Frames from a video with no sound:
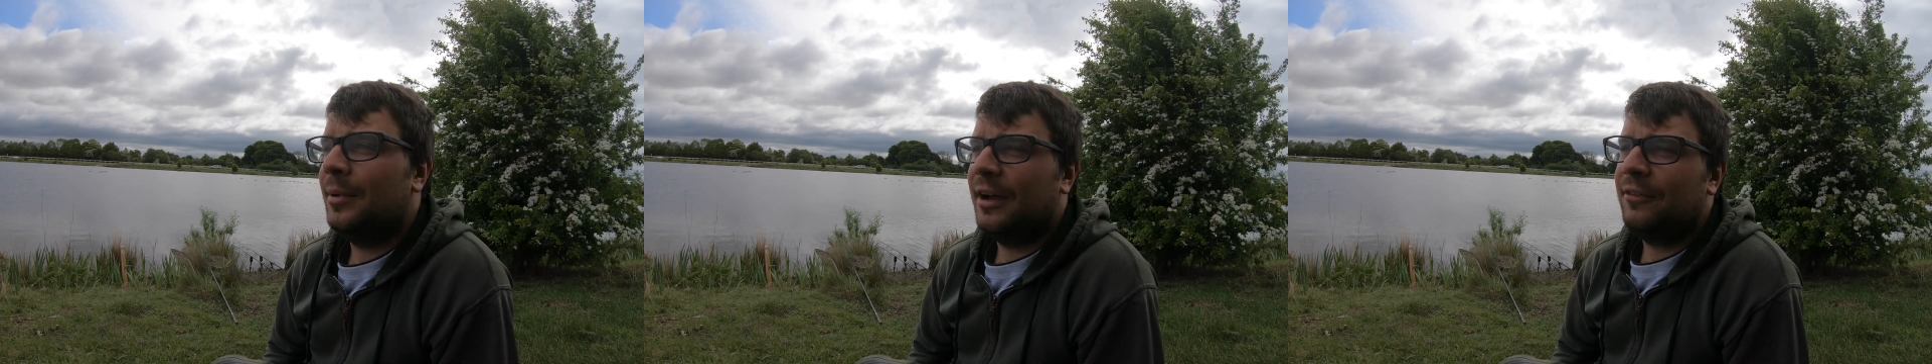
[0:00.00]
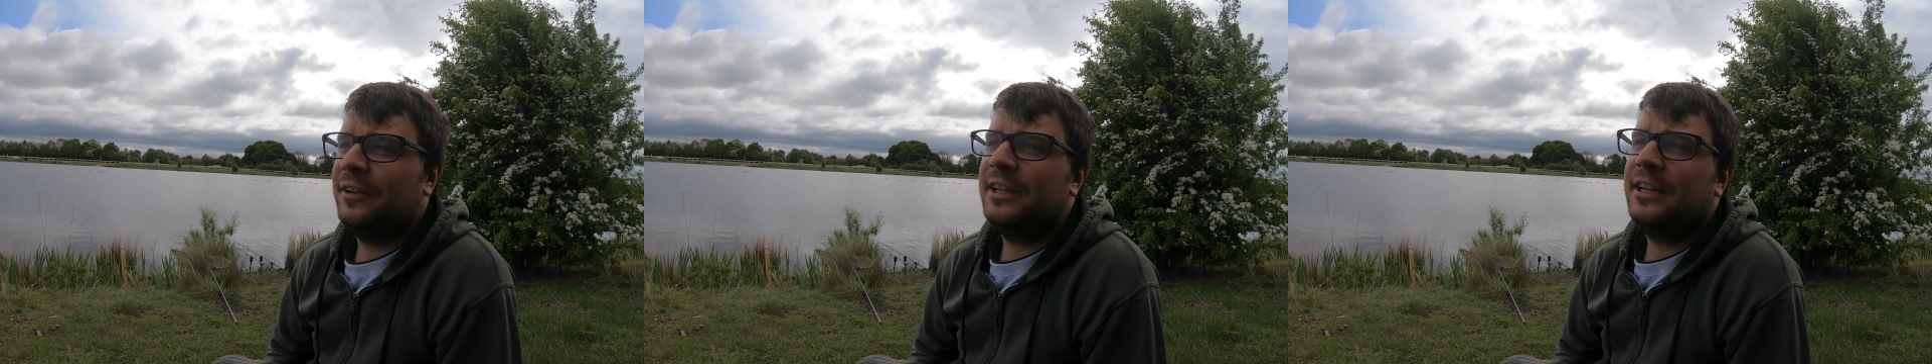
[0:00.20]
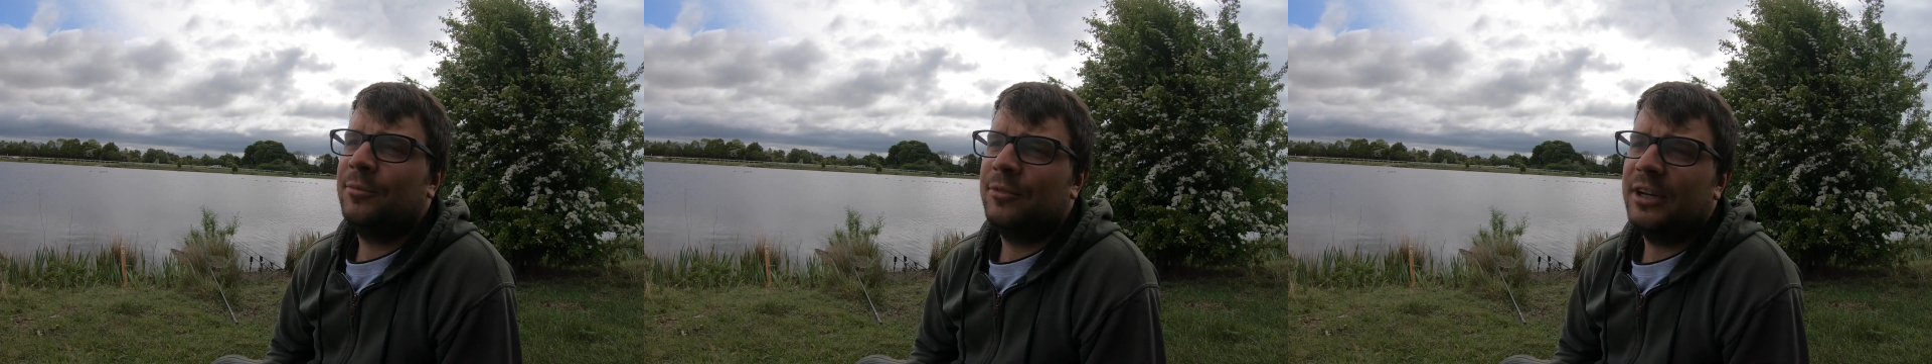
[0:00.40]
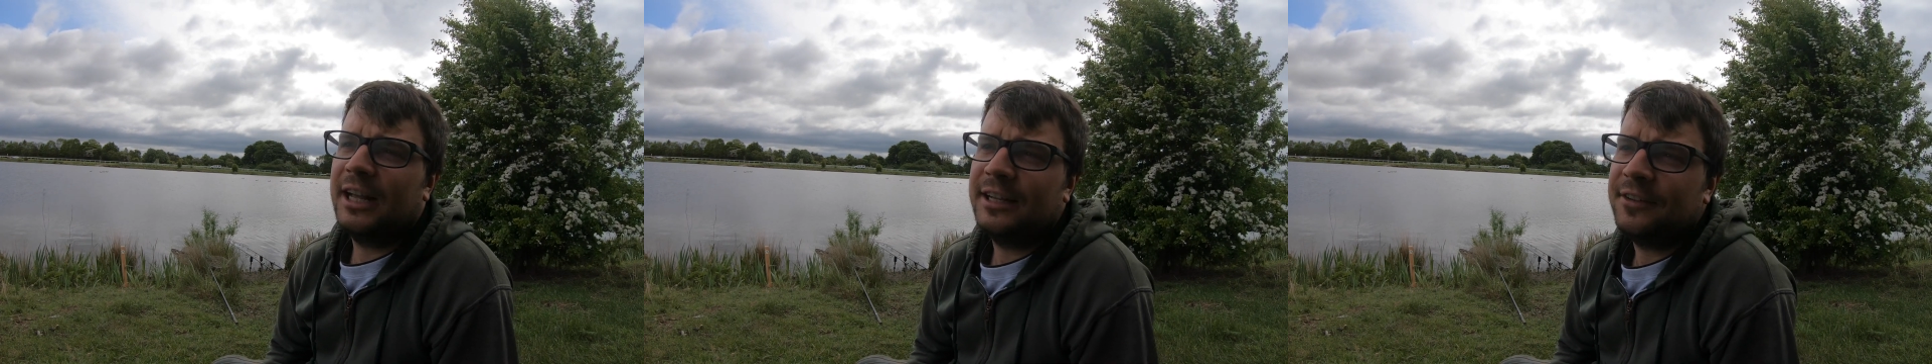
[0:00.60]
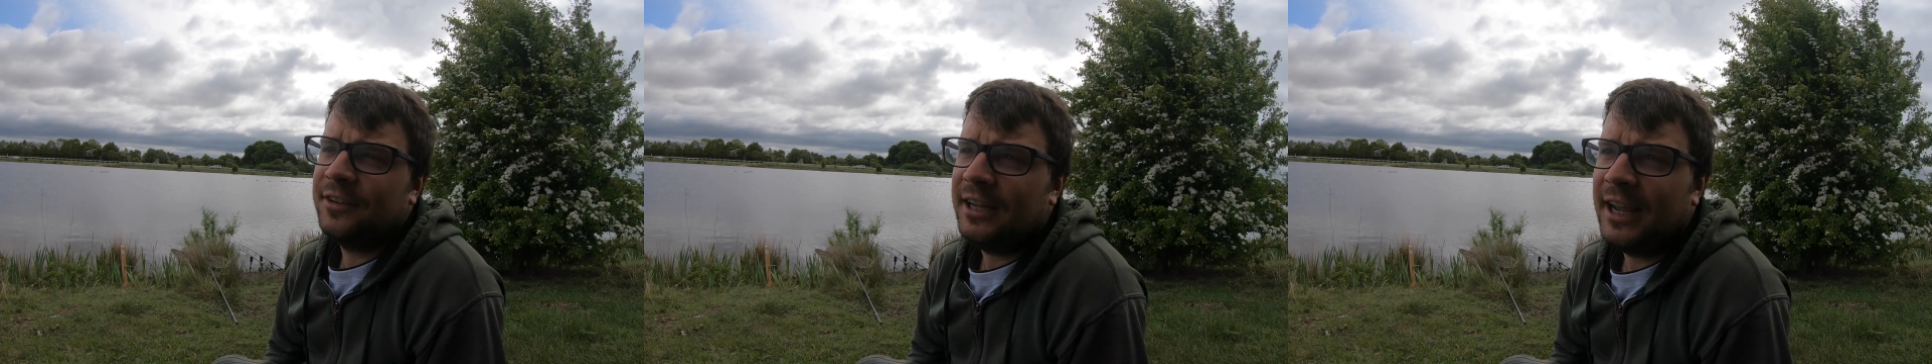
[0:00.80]
but I think in
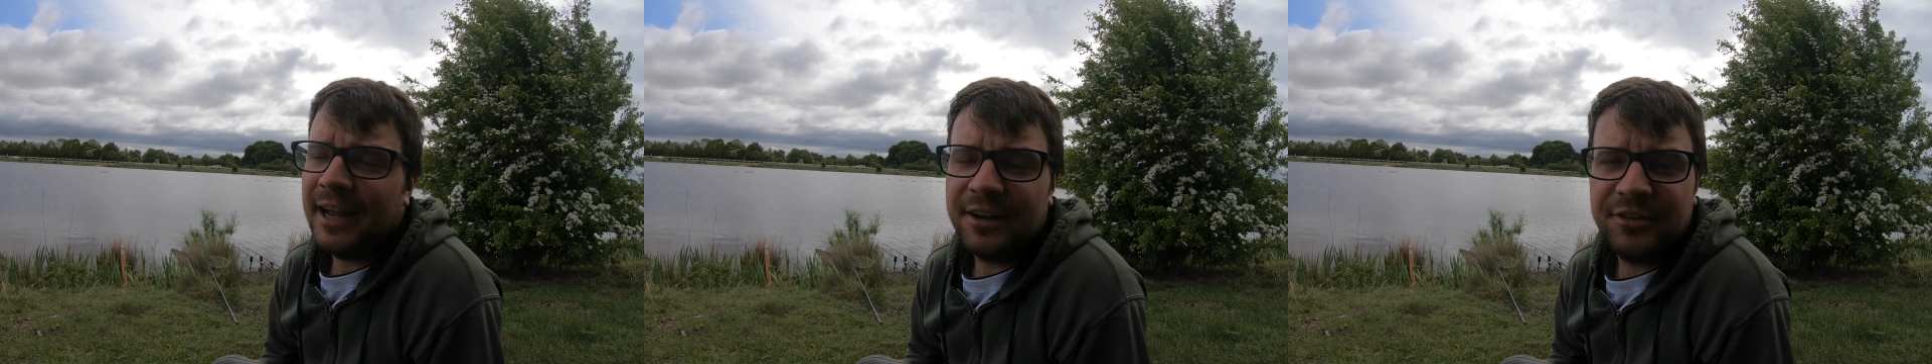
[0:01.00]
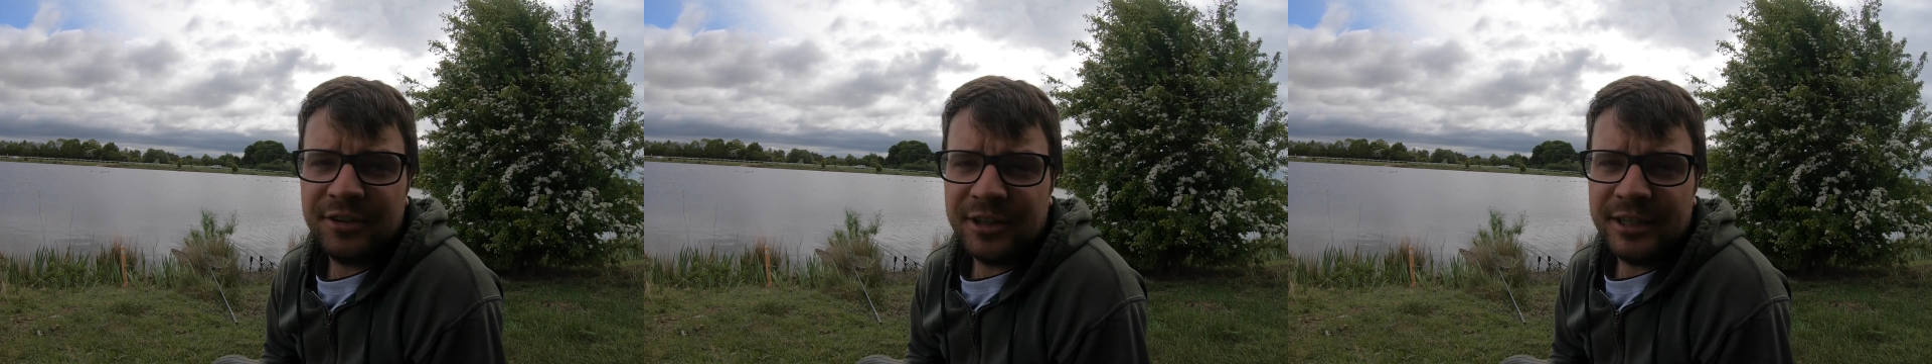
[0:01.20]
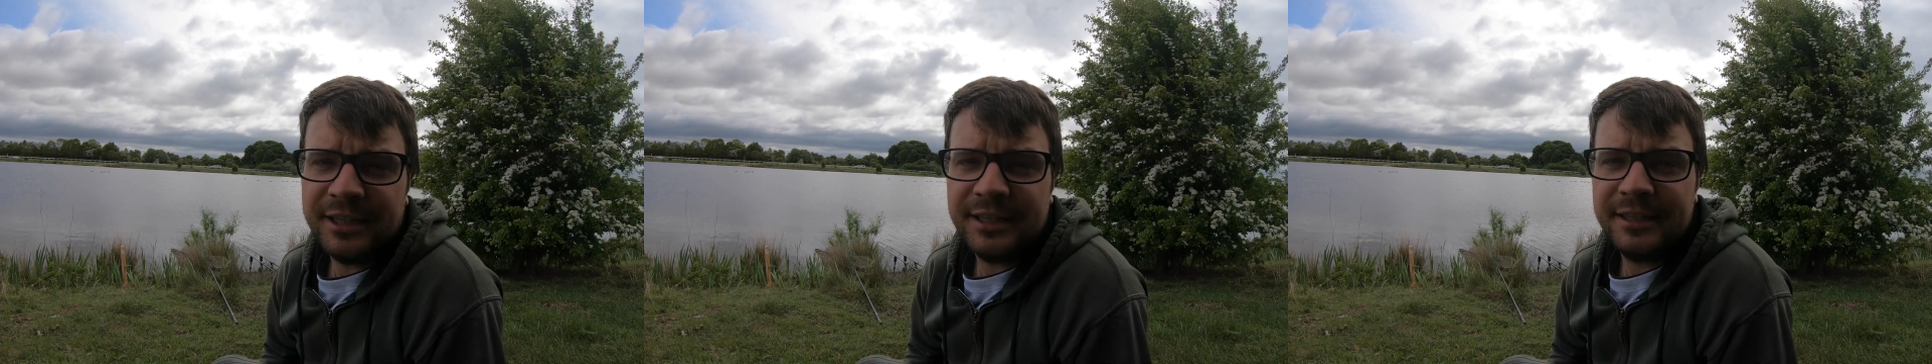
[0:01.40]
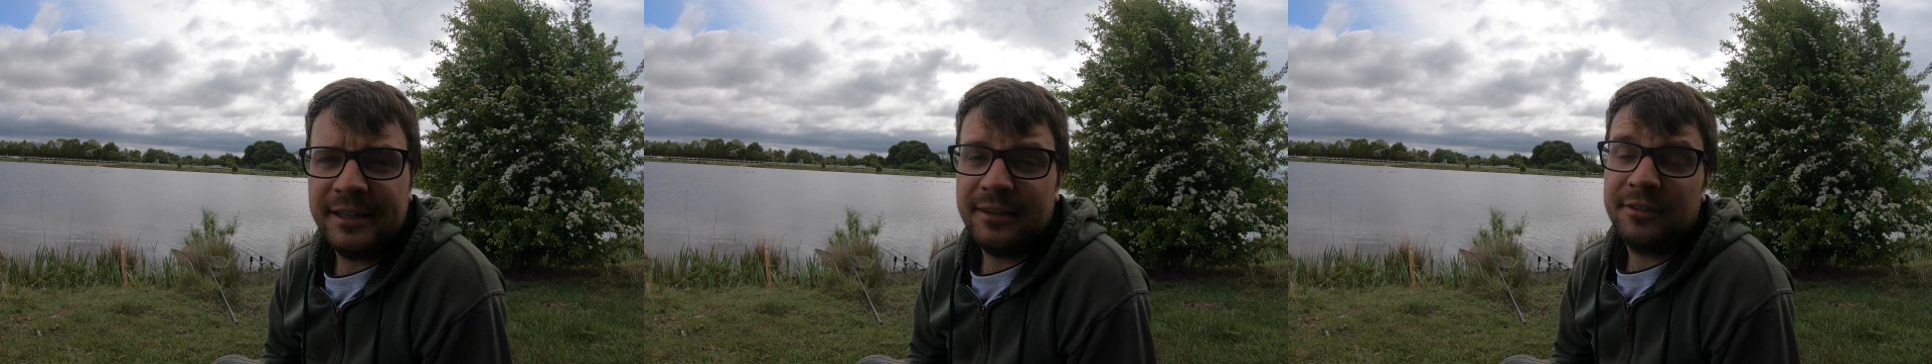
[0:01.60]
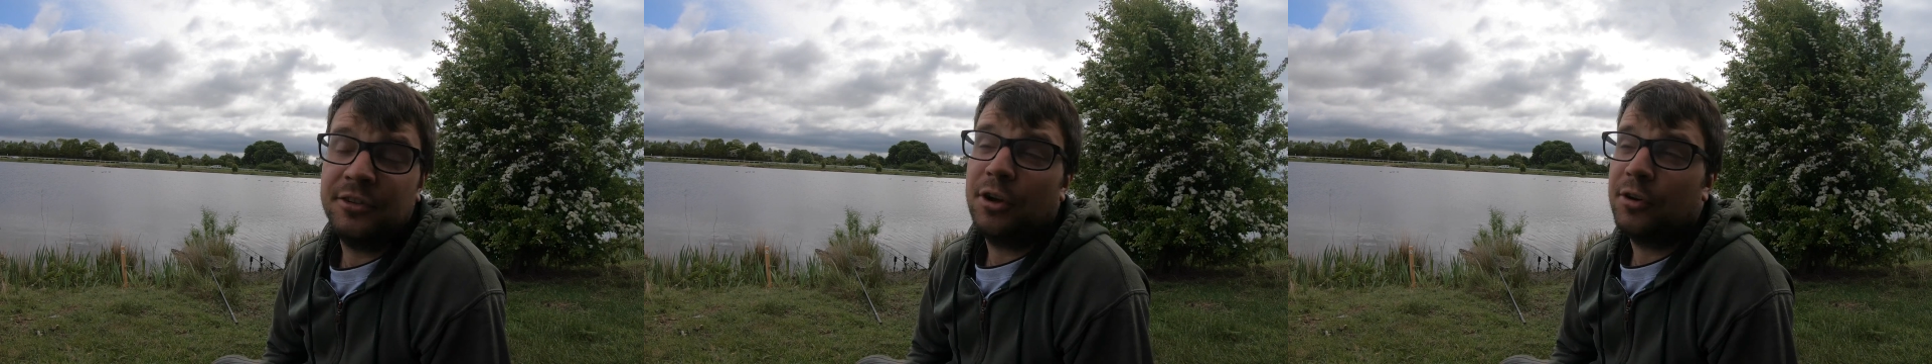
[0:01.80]
reality, actually,
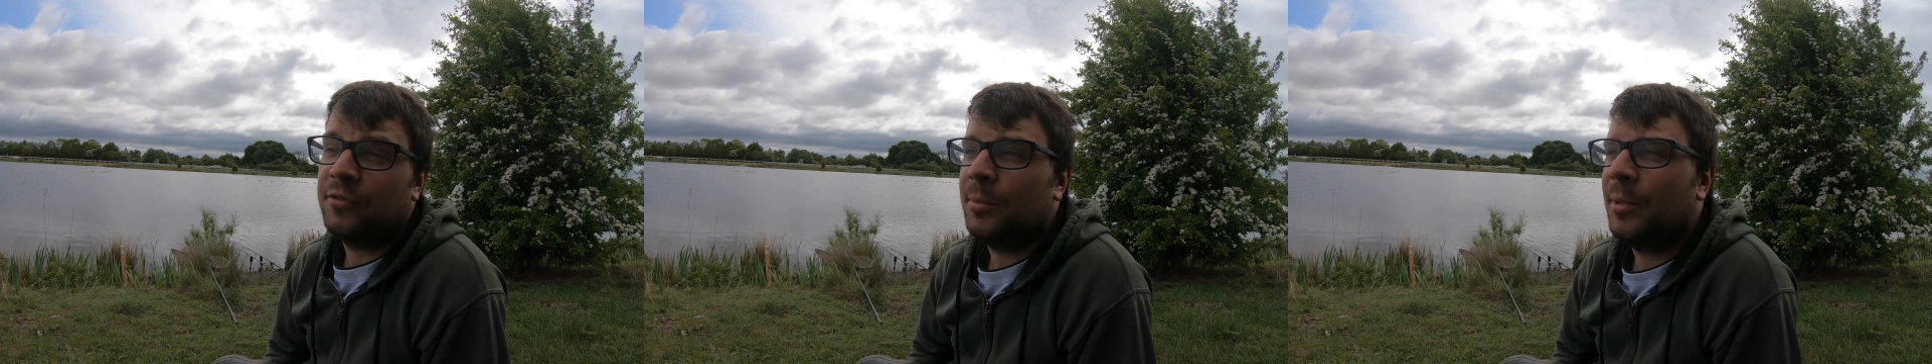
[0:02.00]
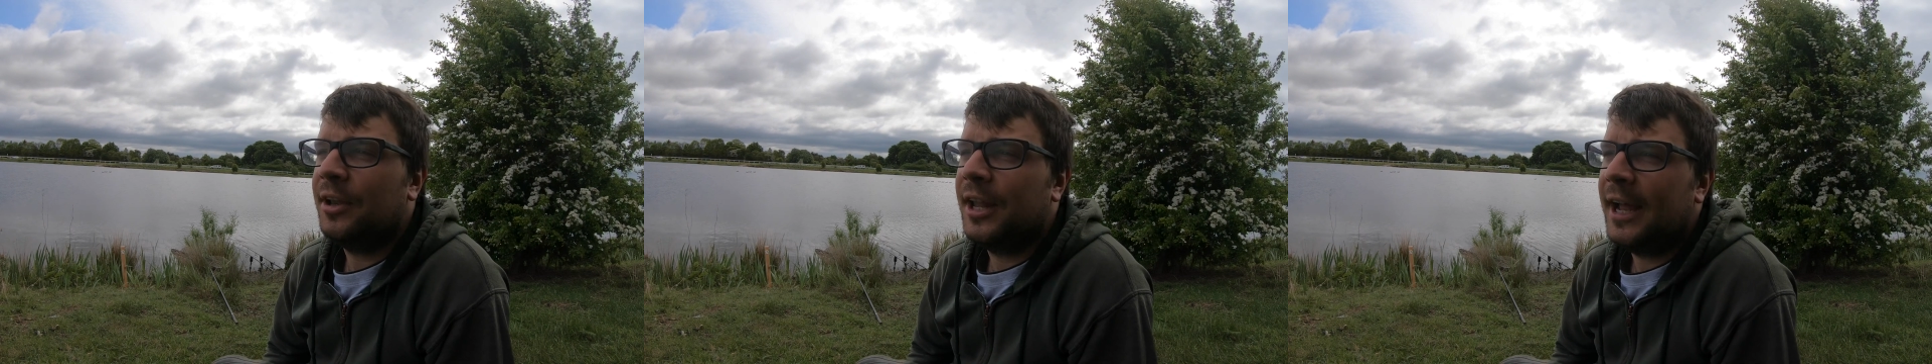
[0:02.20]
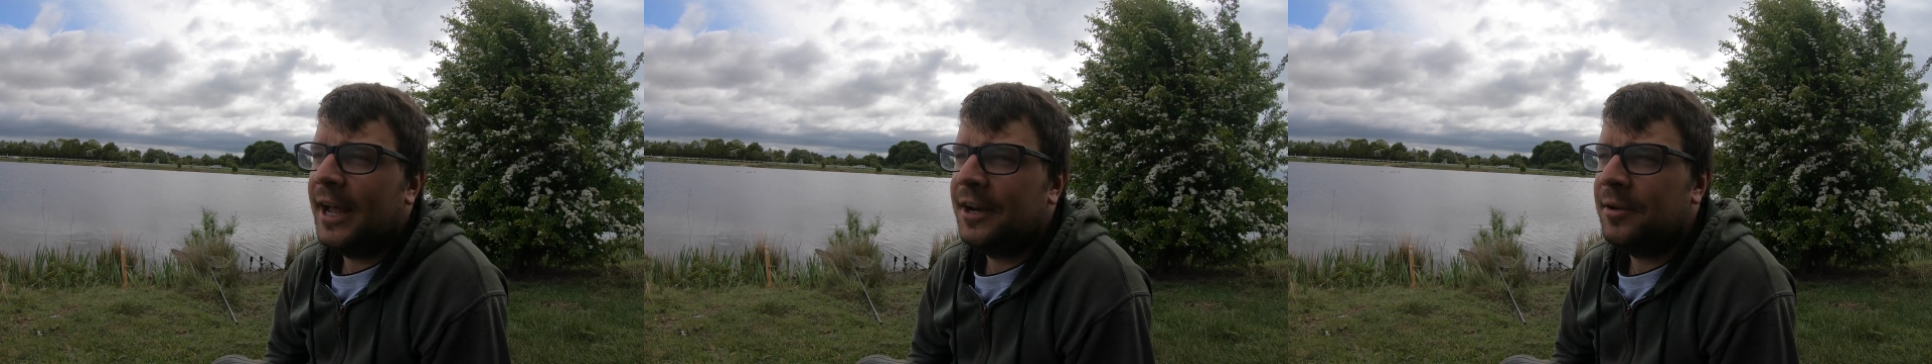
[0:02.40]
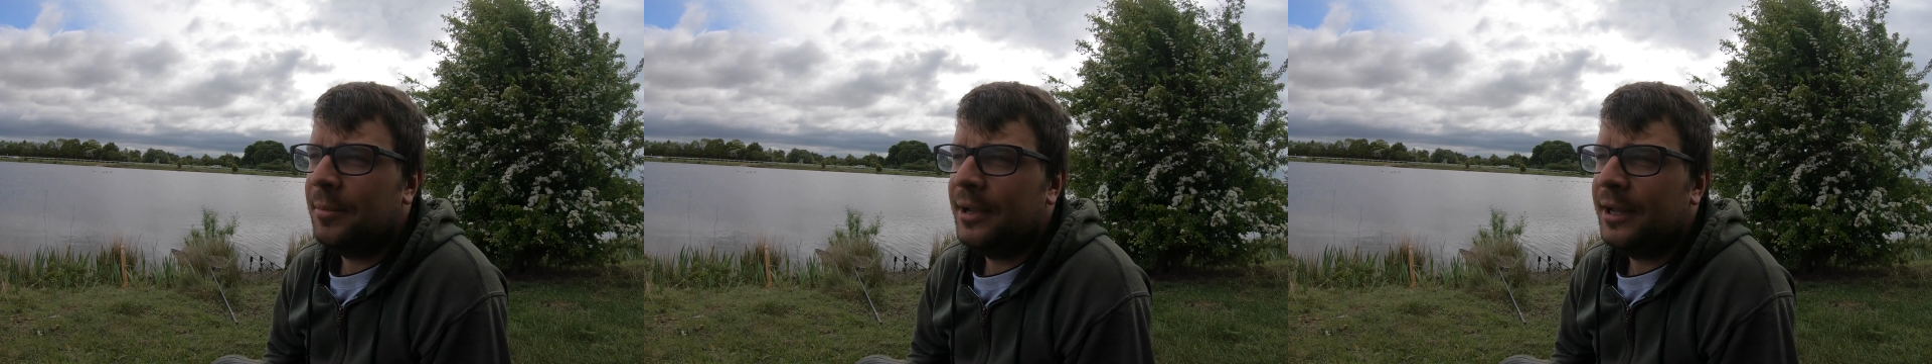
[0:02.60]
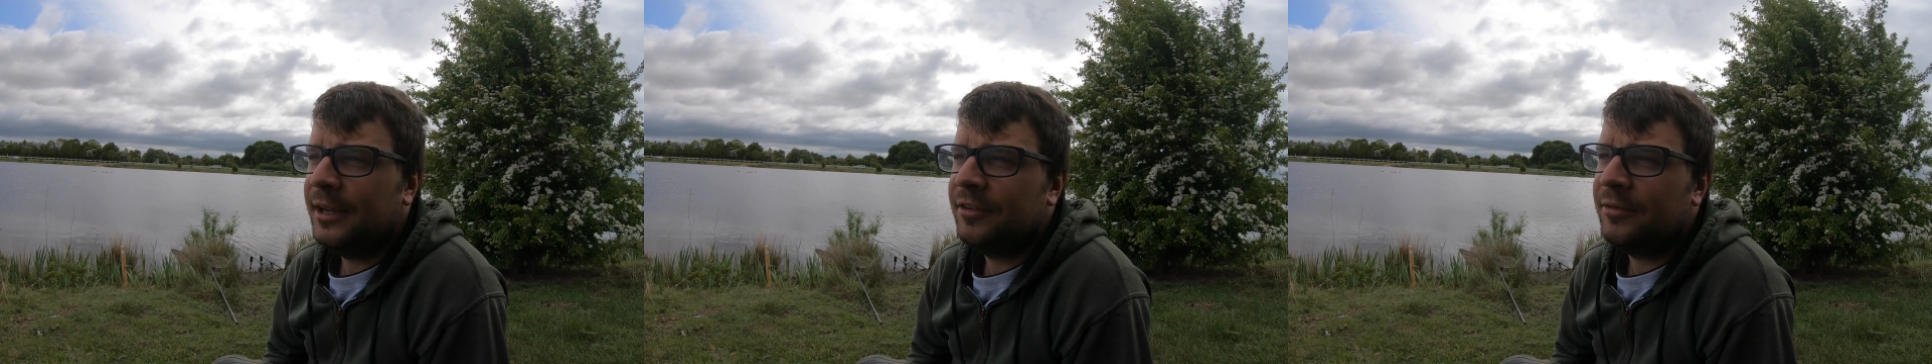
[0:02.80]
it's knocked them on the head a bit.